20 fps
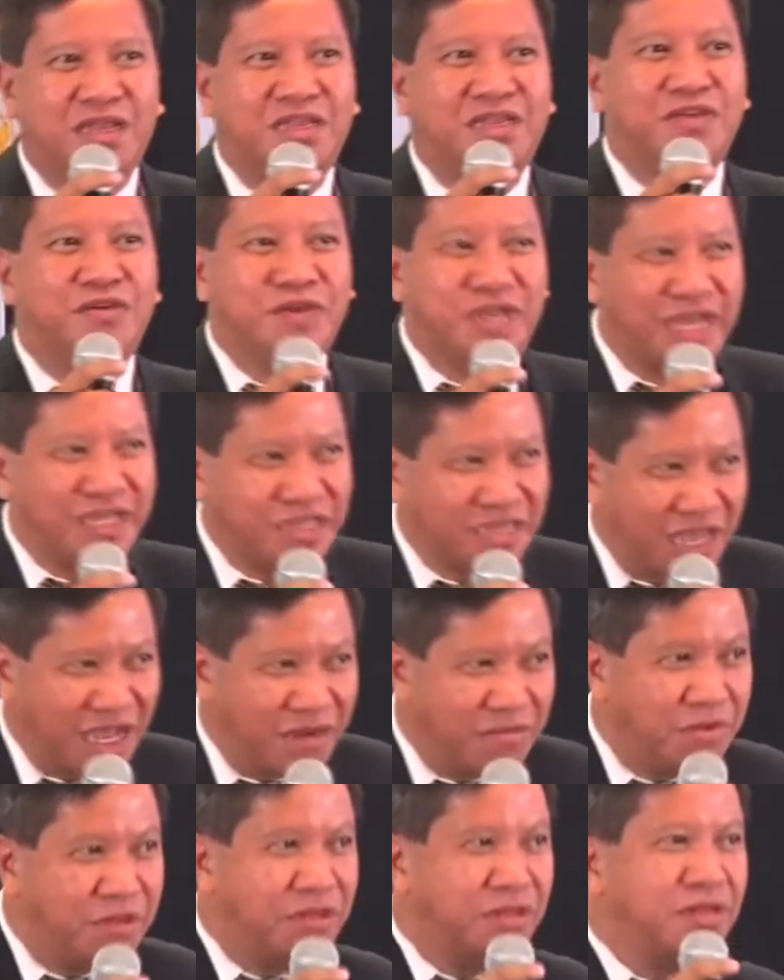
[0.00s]
You can
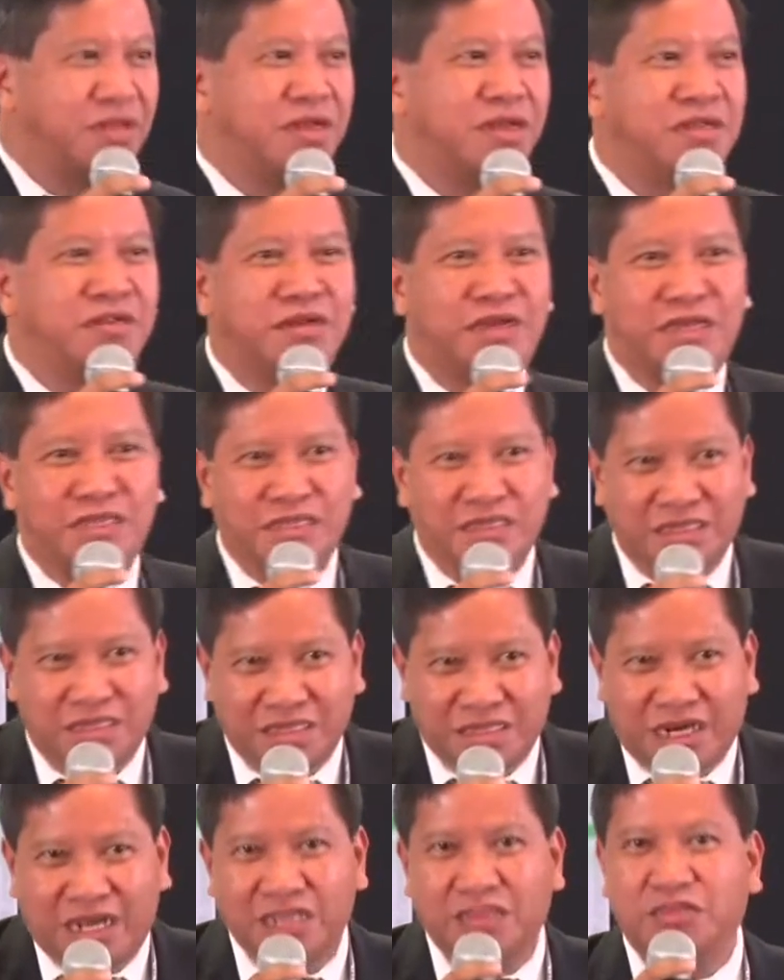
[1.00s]
dabble and you
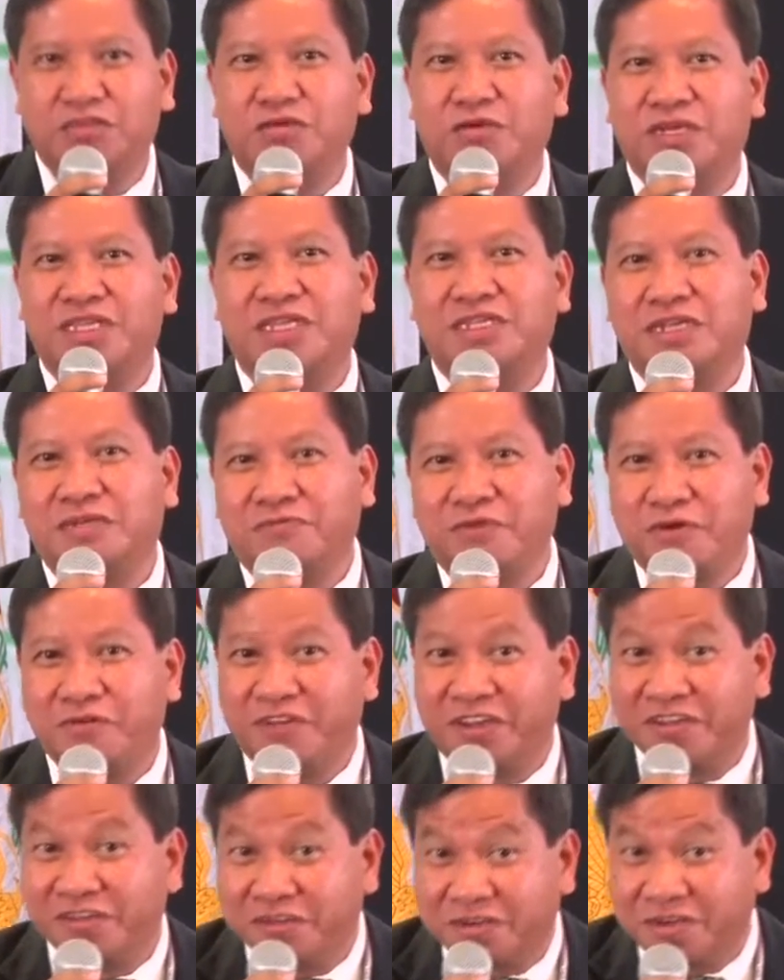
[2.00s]
can try to do it as a
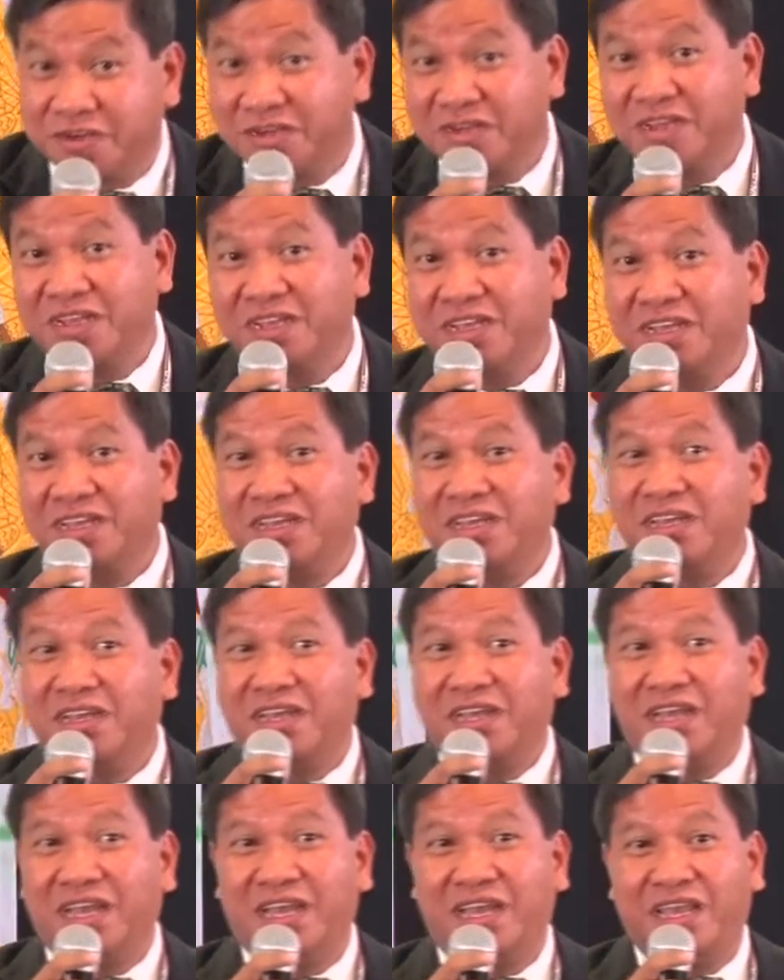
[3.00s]
professor
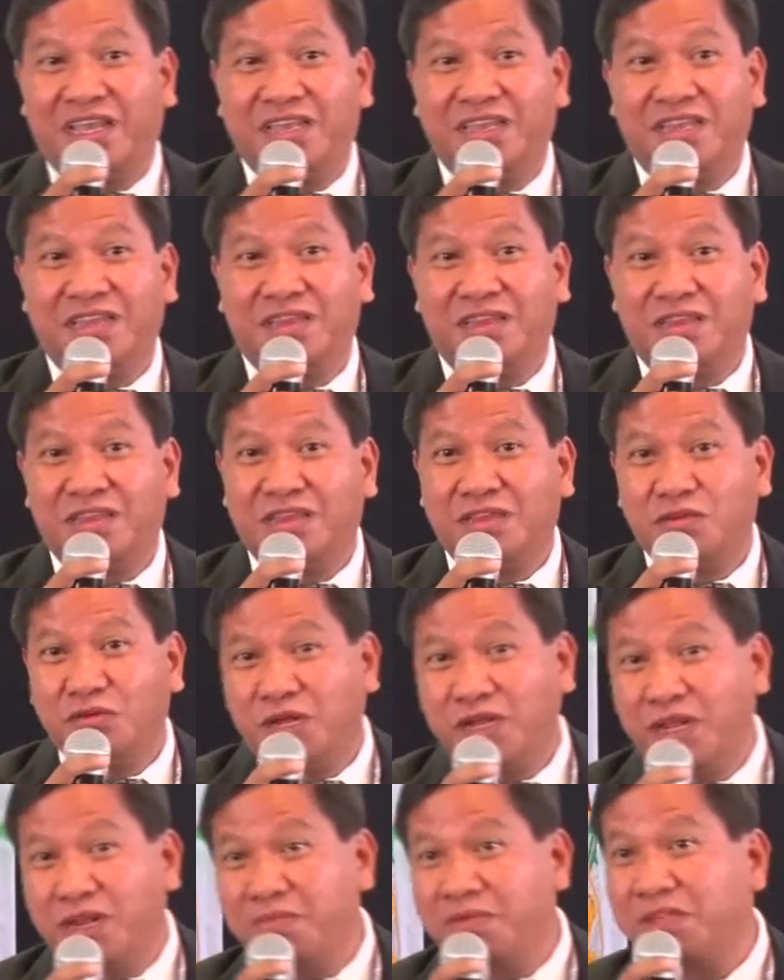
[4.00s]
and do
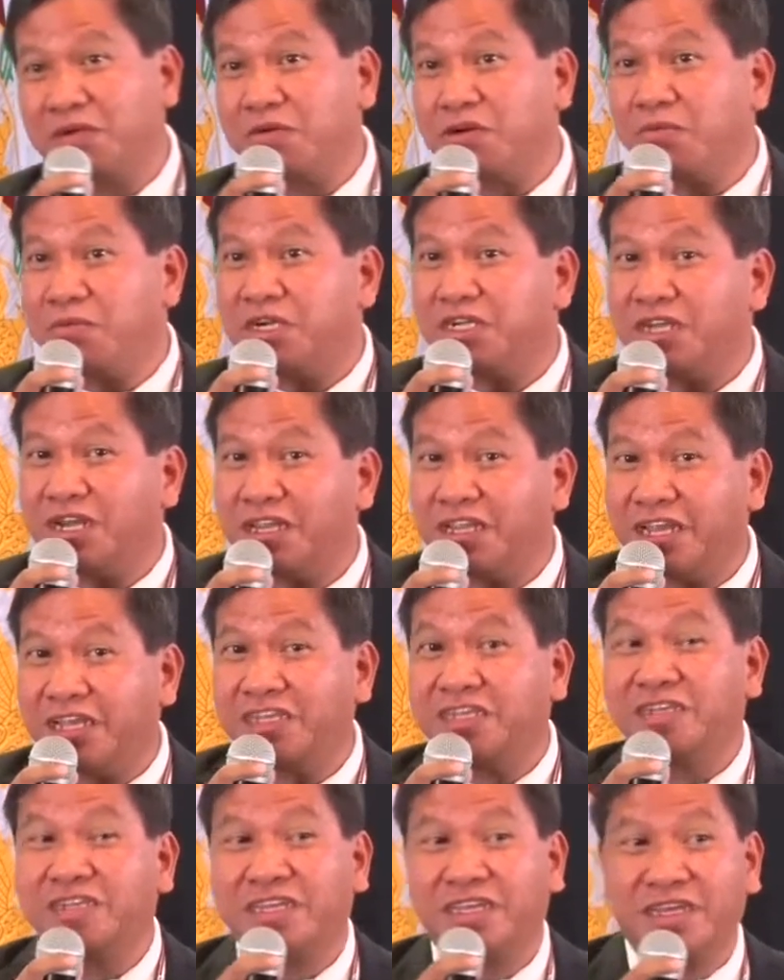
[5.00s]
a little bit of
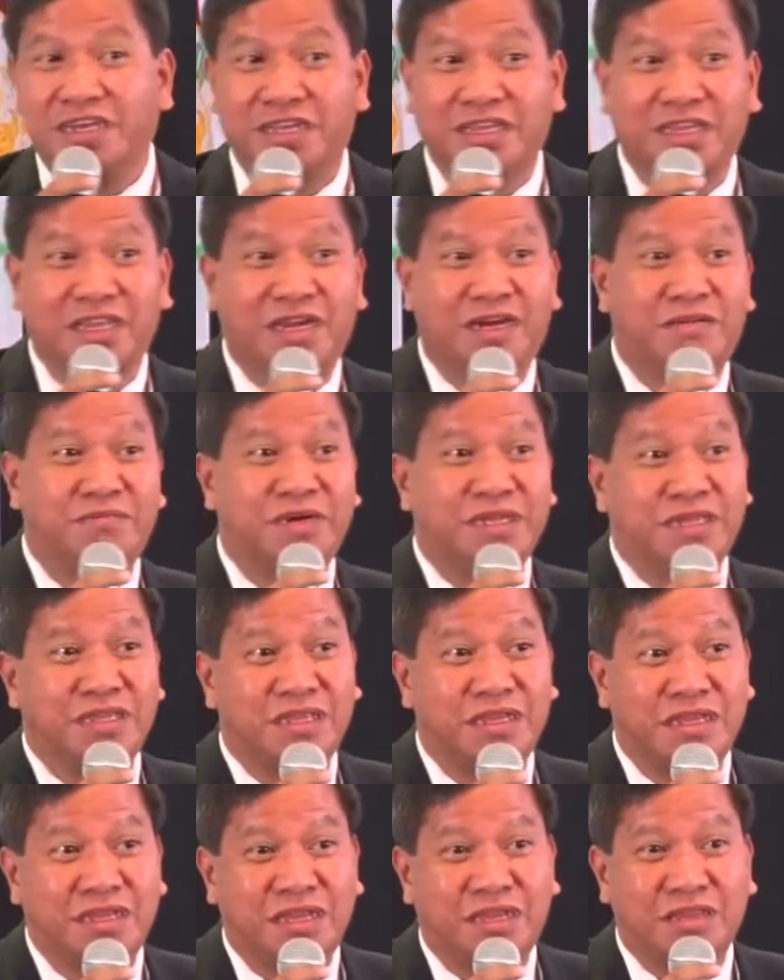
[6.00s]
commercialization here and there,
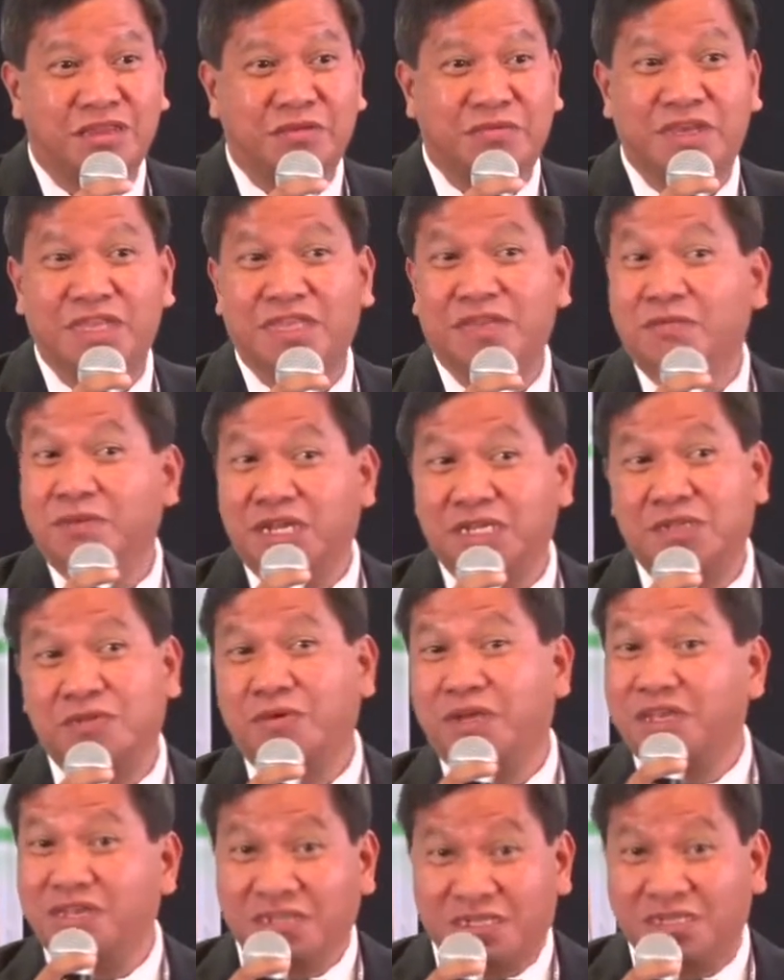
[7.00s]
but to me the best
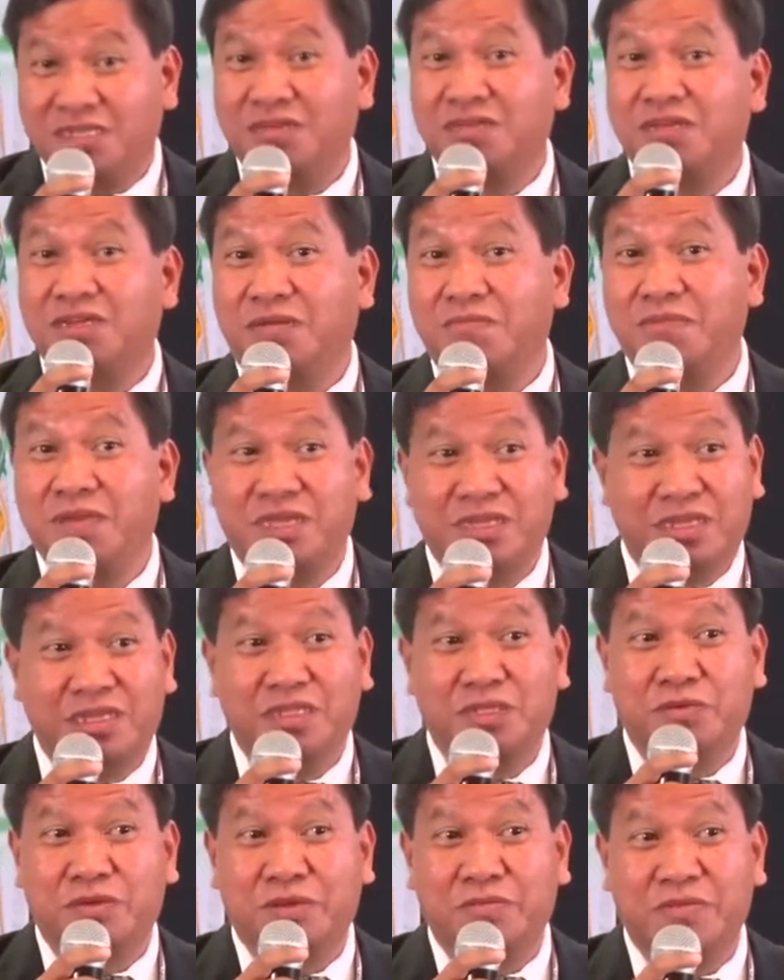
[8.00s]
way is to jump in
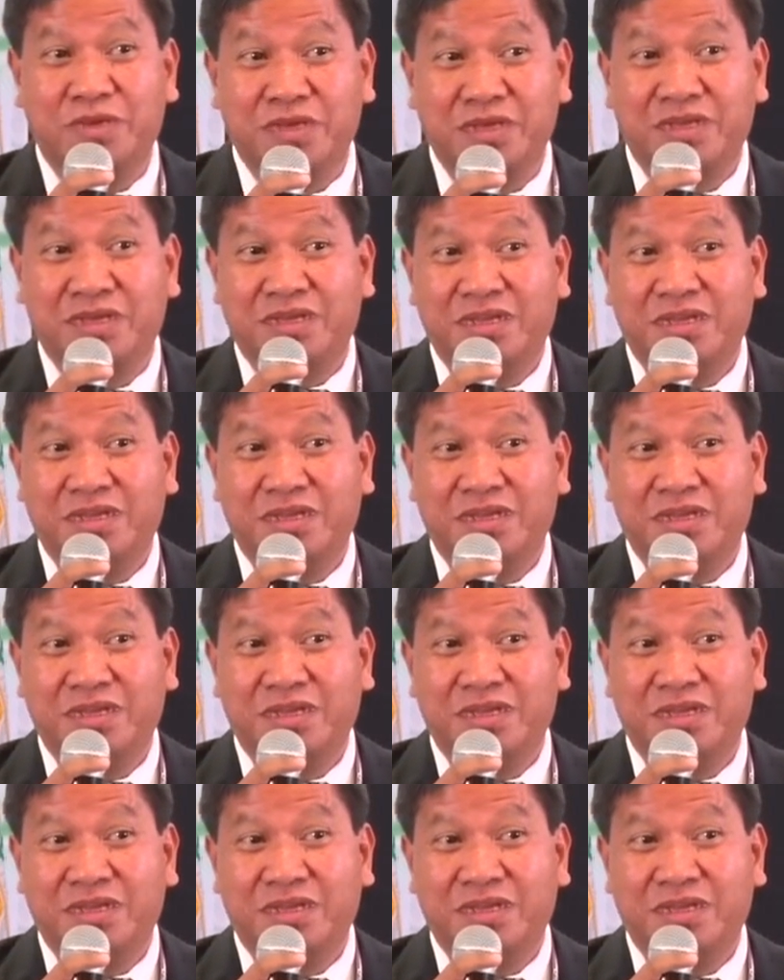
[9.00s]
and swim.